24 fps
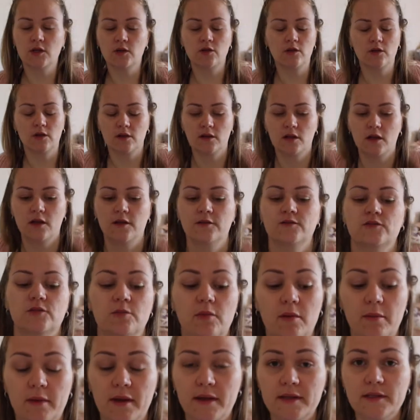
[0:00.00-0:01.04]
Don't look at the clothes on
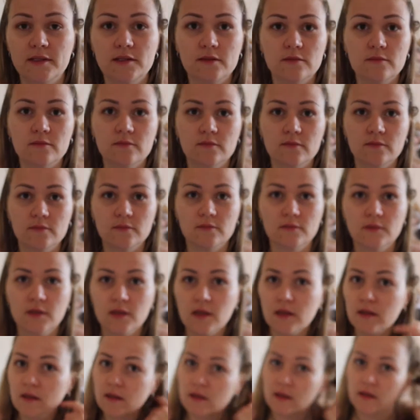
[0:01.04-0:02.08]
my bed.
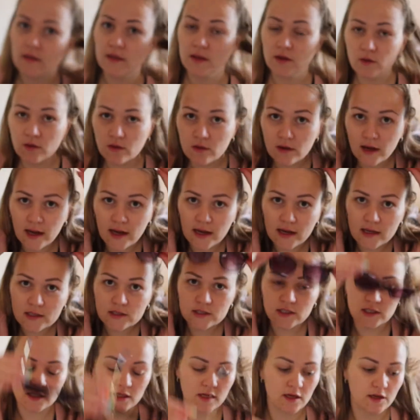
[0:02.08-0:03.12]
They're not
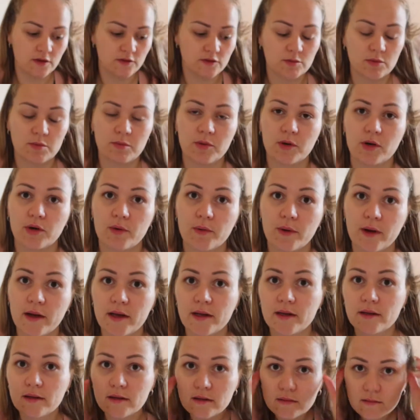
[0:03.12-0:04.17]
actually clothes to be put
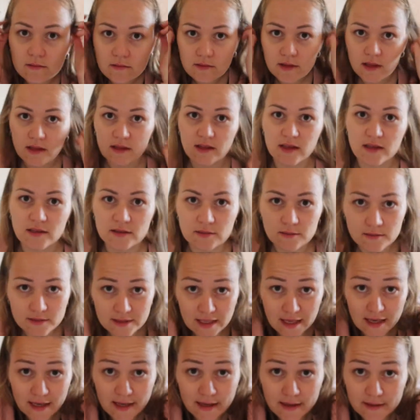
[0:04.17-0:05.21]
away. They're things I'm
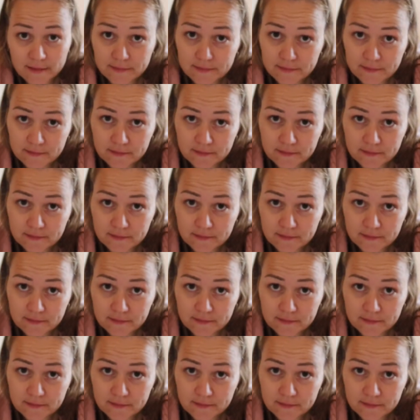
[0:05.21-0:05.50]
selling.